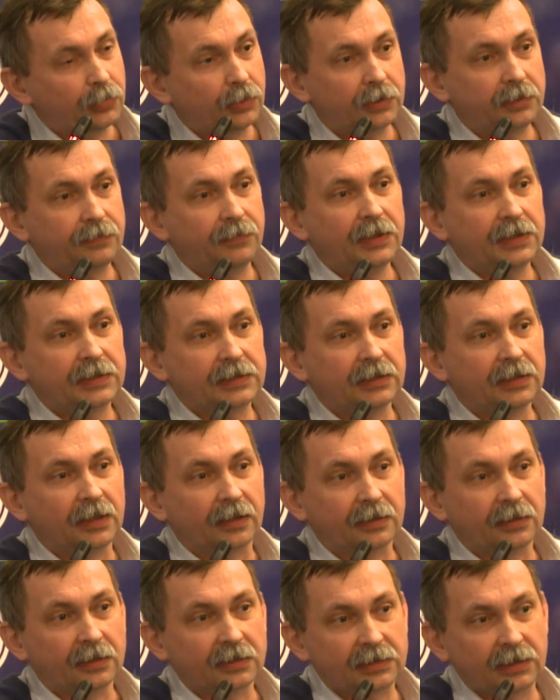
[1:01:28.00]
some
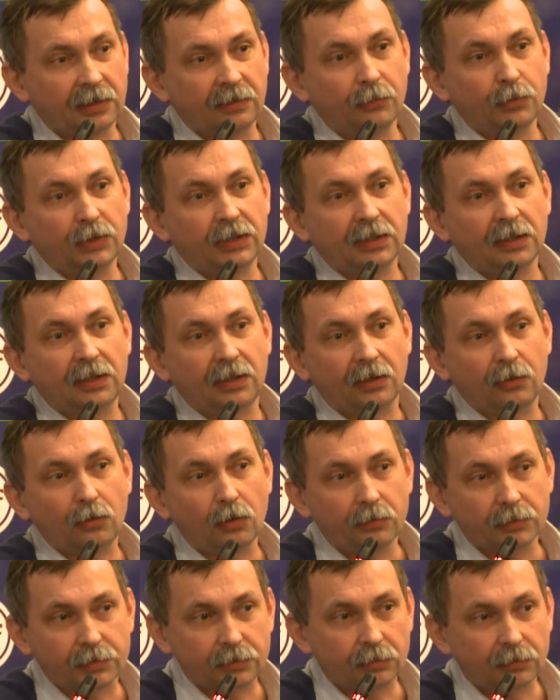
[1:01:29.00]
resource is
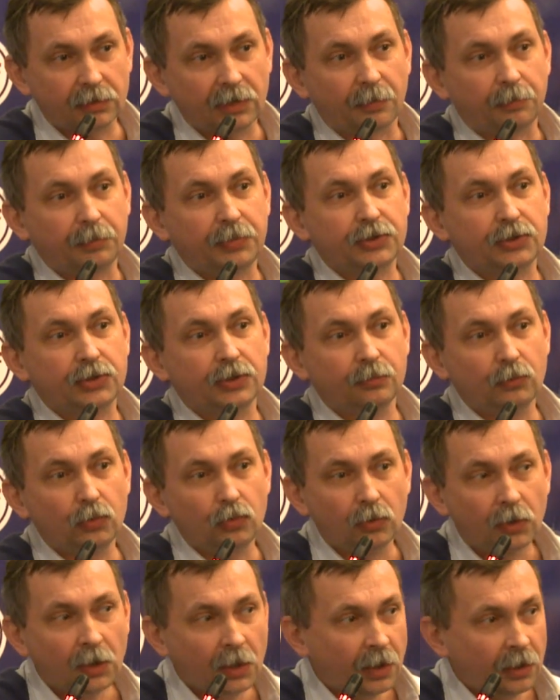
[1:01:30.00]
illegal, and then it will
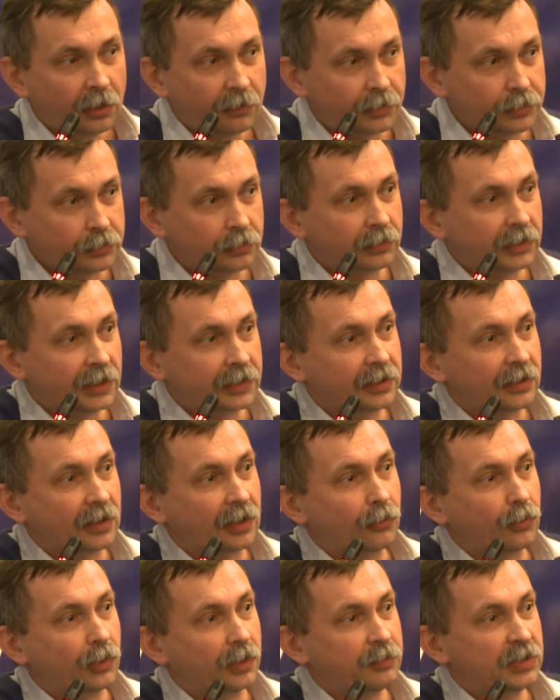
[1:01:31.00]
take us 2
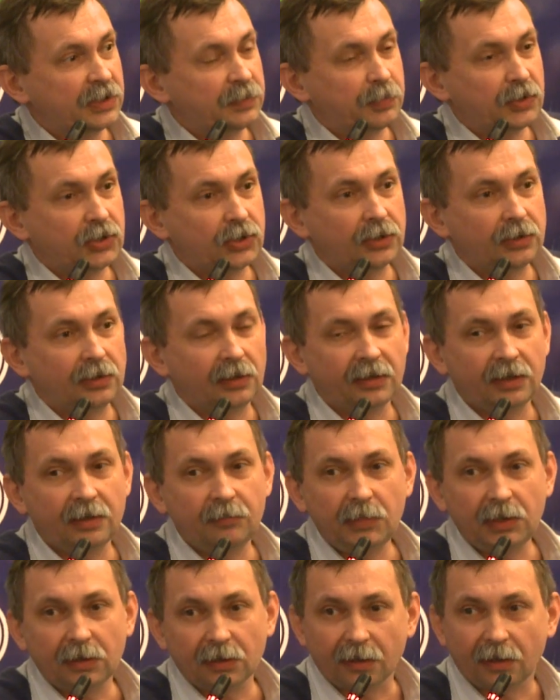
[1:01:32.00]
months to
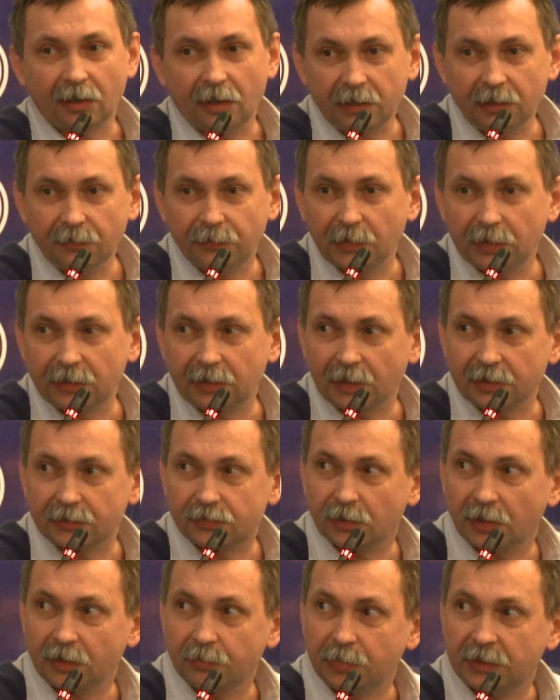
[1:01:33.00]
understand
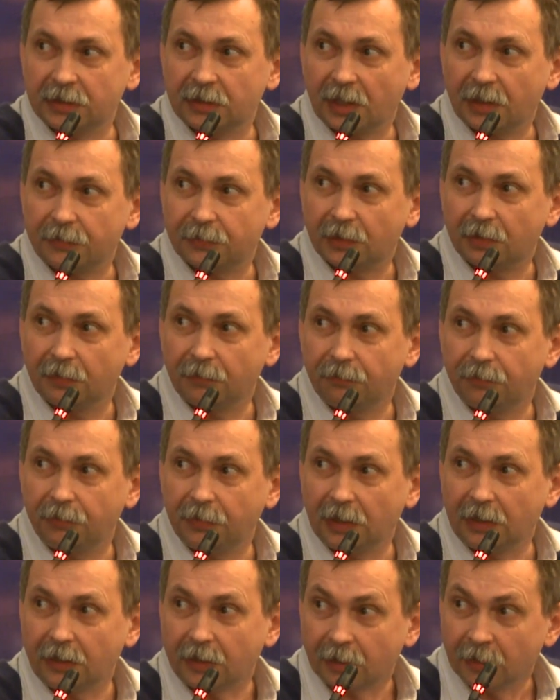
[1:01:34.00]

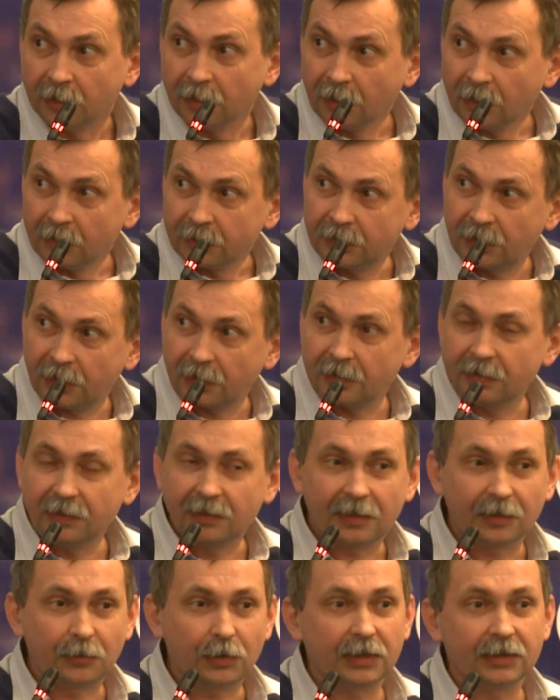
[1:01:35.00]
why
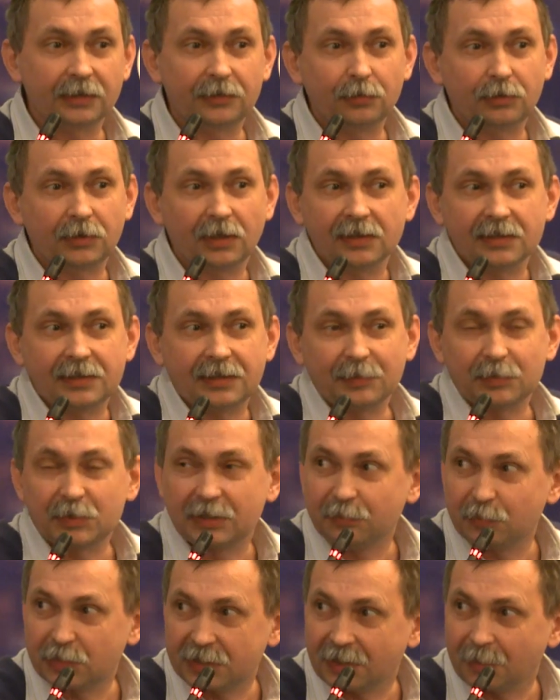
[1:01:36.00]
this
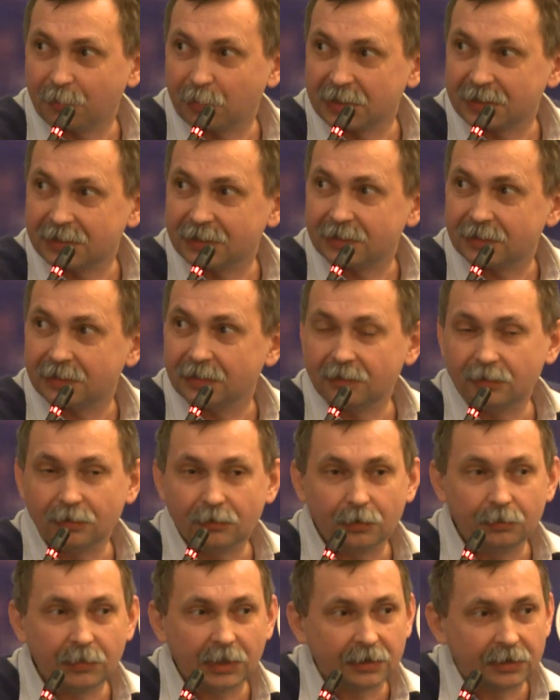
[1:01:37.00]
filtering of IP
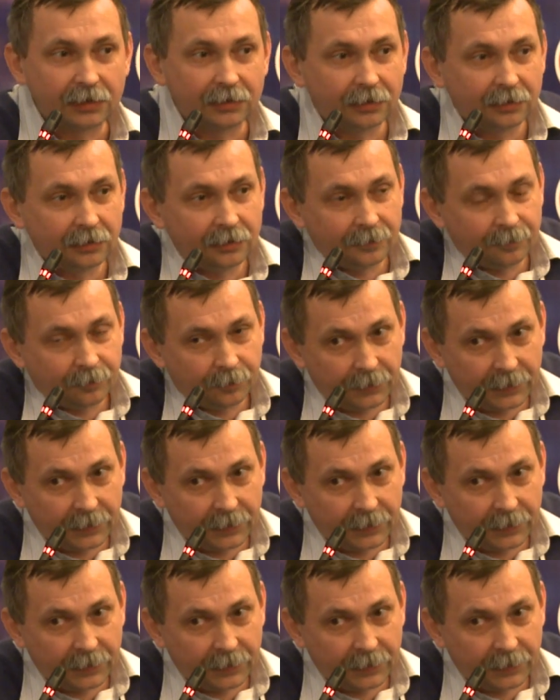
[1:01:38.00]
traffic